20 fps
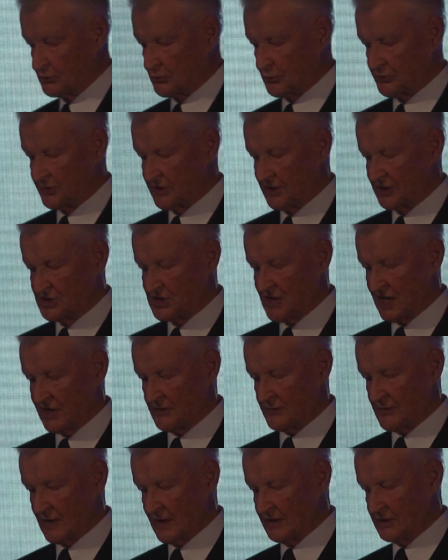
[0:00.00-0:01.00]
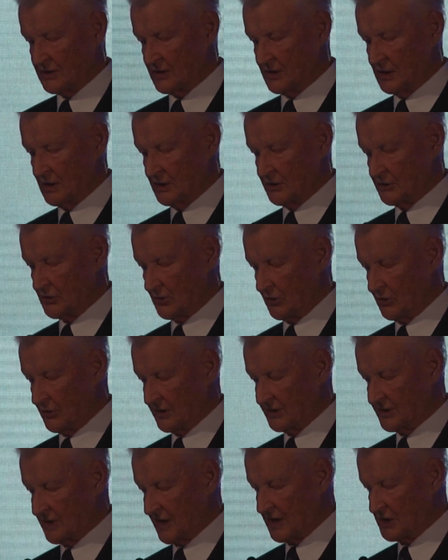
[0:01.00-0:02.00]
to degenerate into
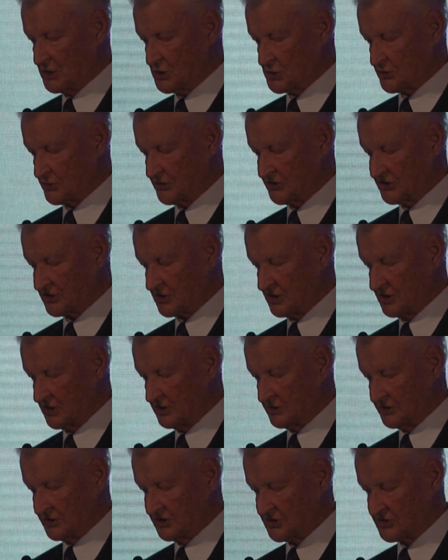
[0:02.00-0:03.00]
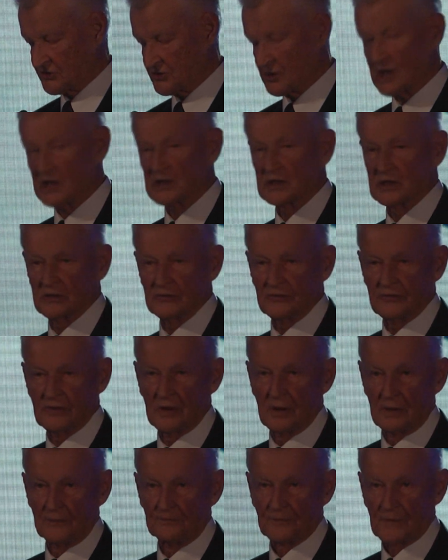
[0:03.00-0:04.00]
a dangerously destructive
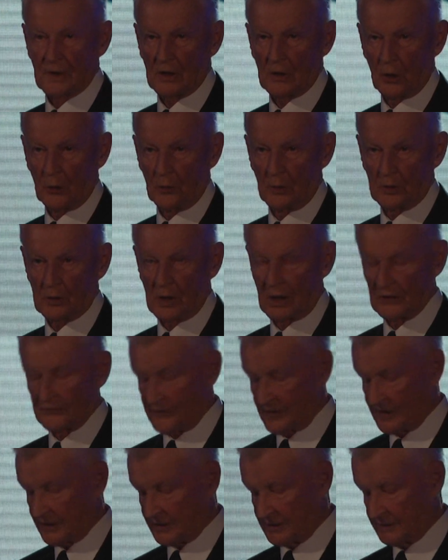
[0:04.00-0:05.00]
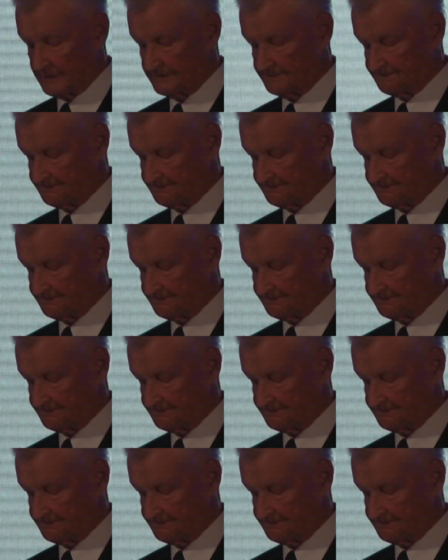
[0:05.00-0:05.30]
global conflict.